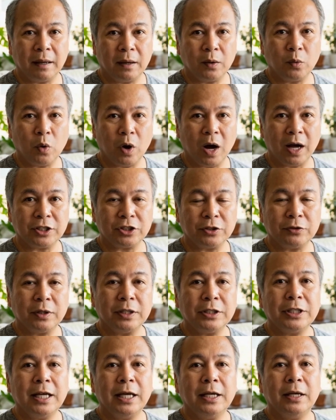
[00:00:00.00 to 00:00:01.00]
Watch for
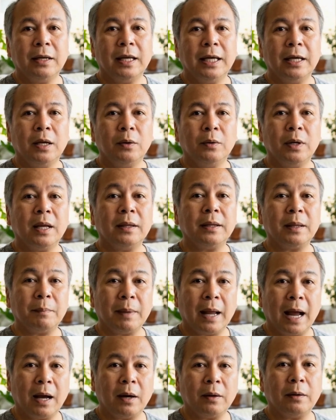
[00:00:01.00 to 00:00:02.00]
tingling around the
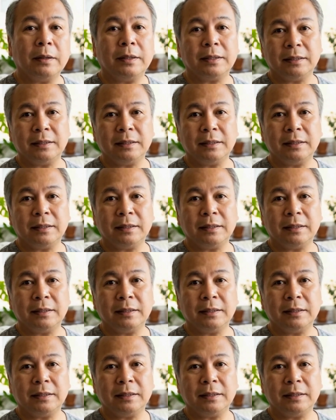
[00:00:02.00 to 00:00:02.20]
mouth,